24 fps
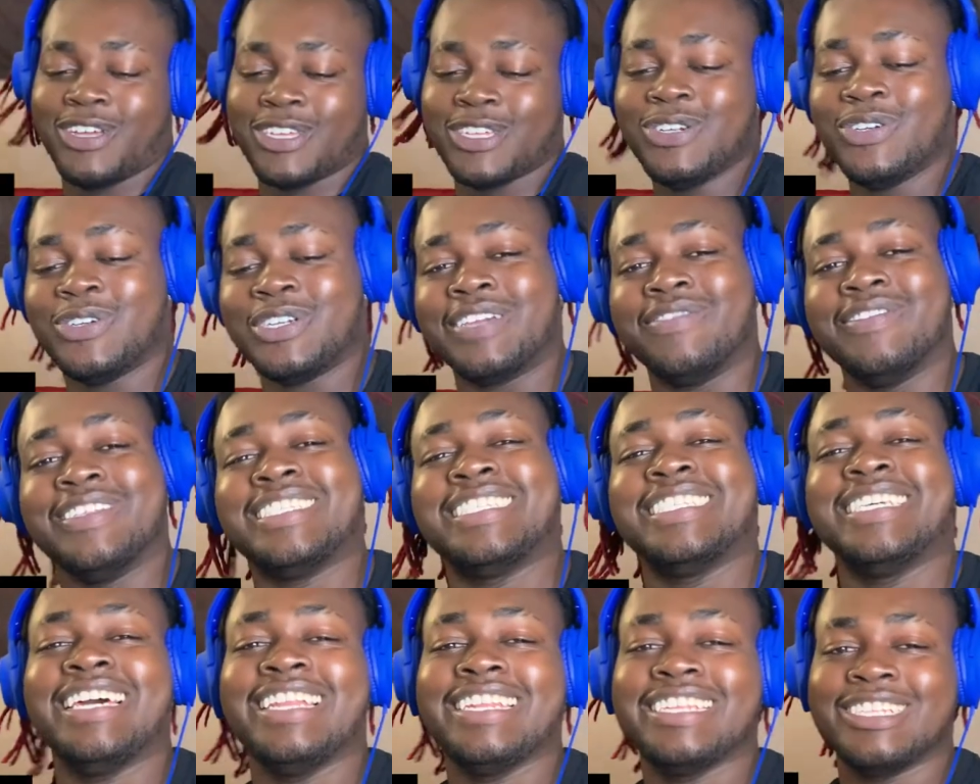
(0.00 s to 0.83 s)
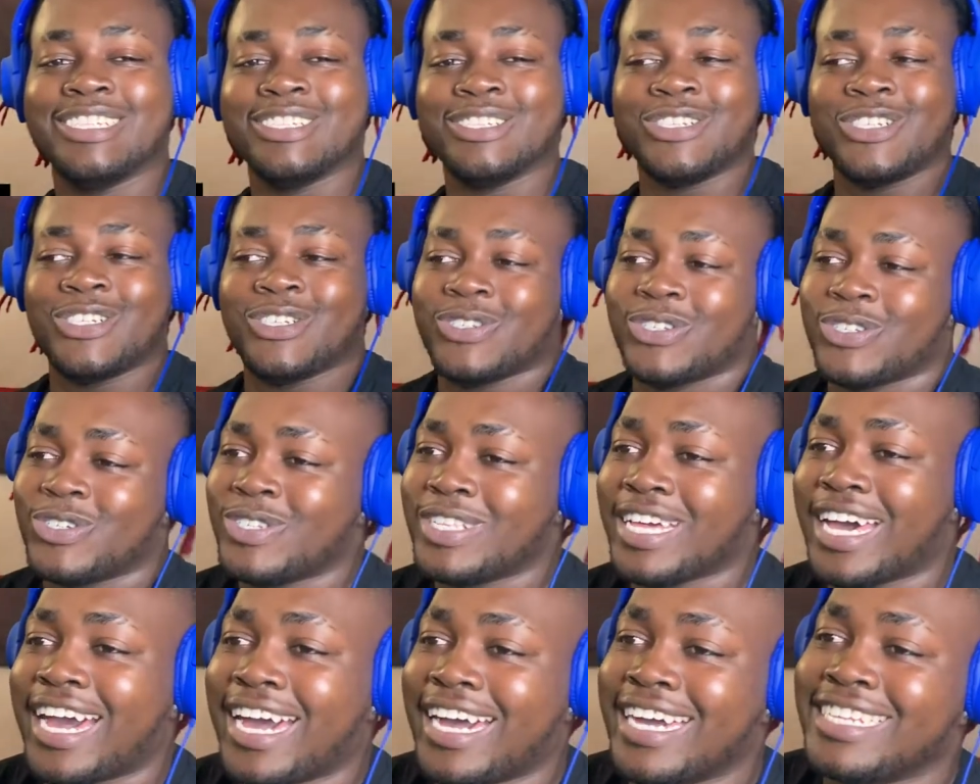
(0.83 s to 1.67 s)
of all, you do not even tell her to shoot you
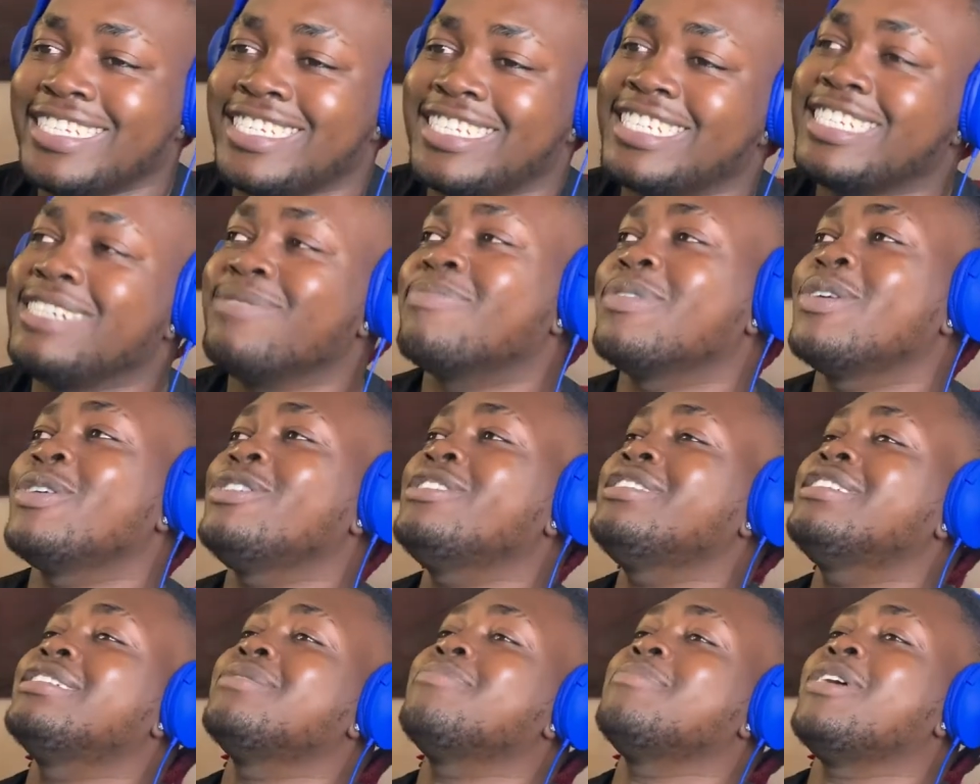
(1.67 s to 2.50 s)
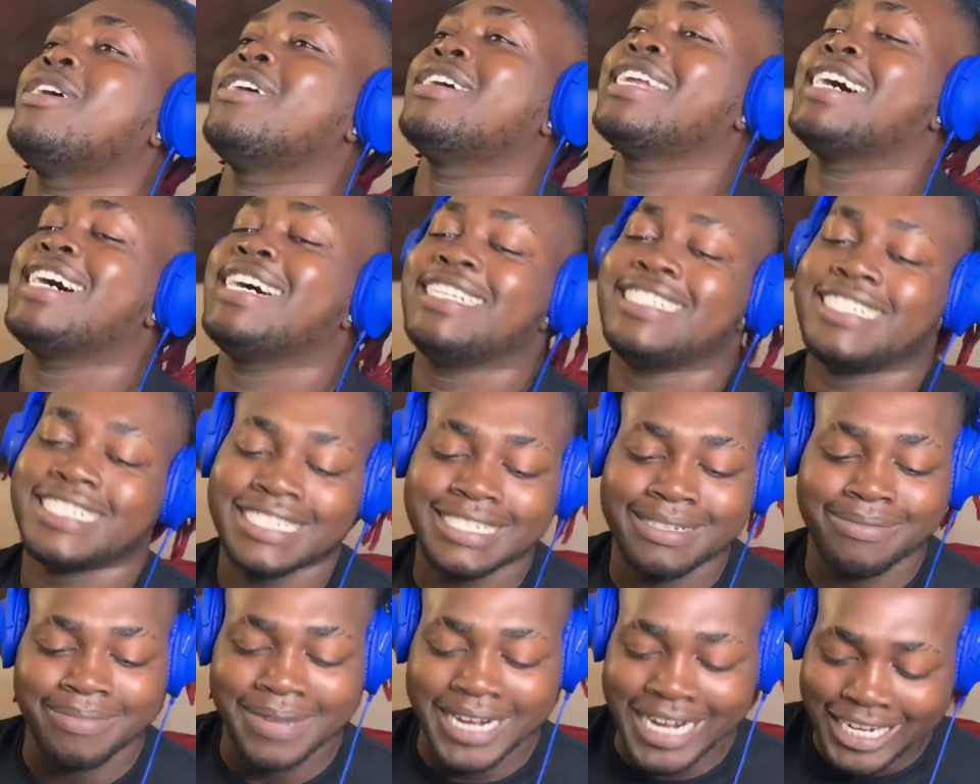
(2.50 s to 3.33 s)
the IG, bro. You just be on IG,
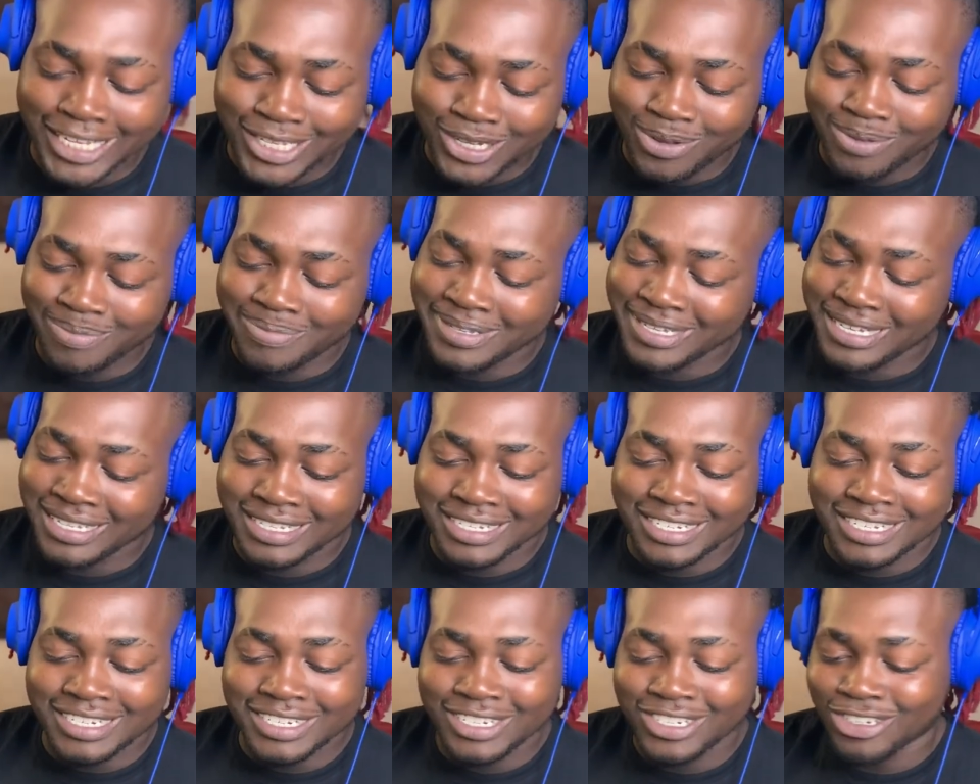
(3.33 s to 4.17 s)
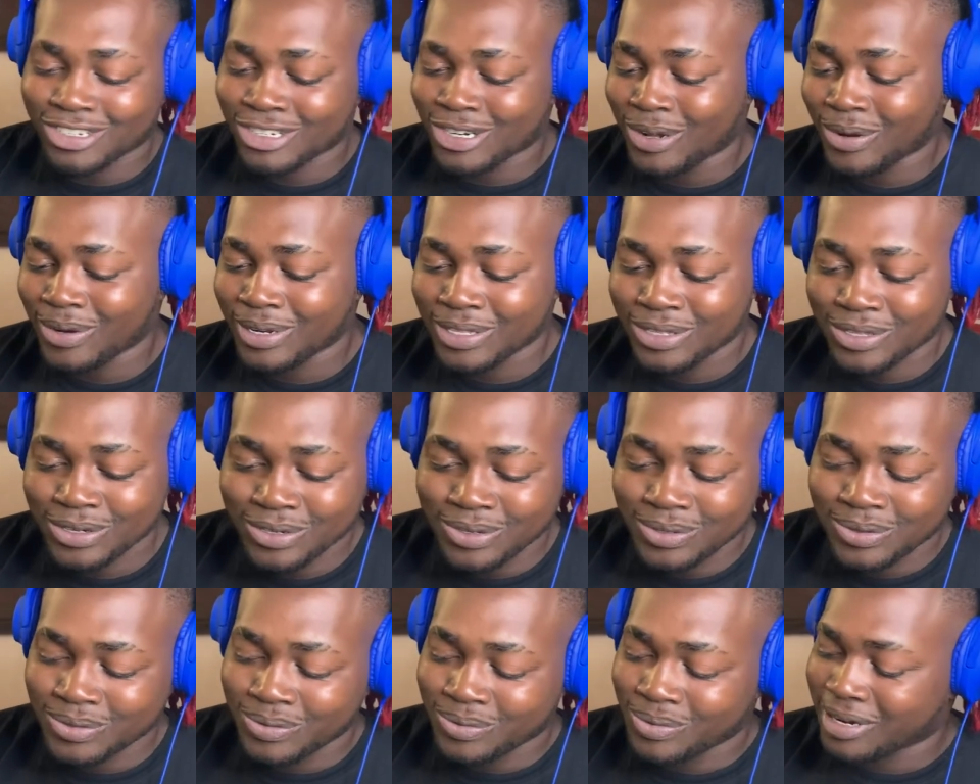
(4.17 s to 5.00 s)
the mind your business, just strolling
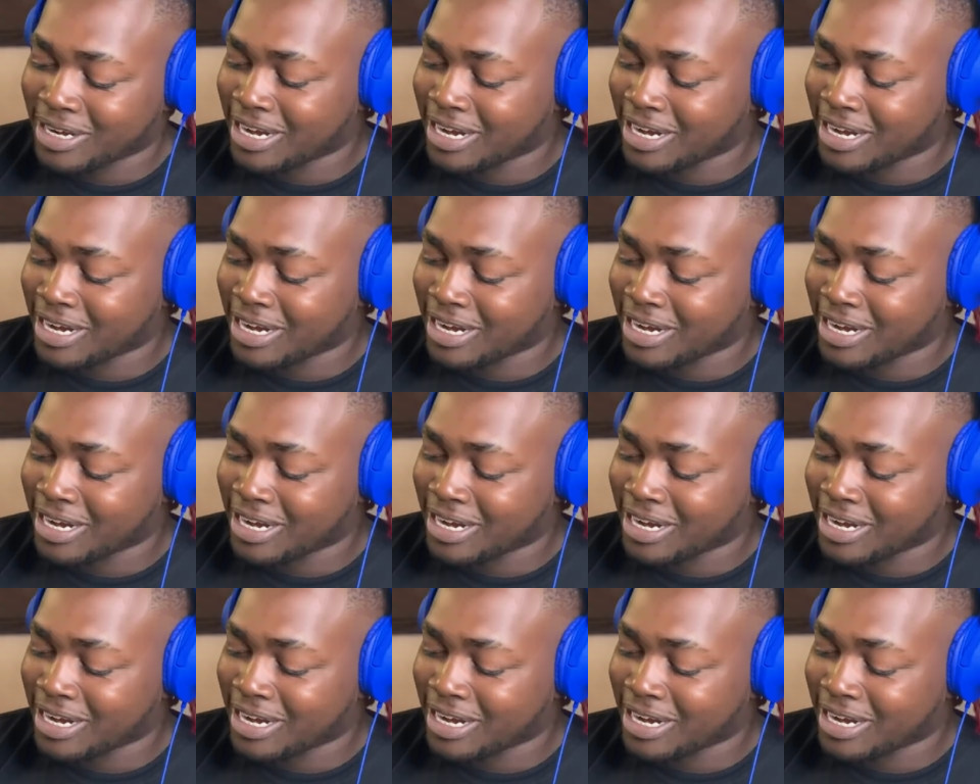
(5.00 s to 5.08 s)
through,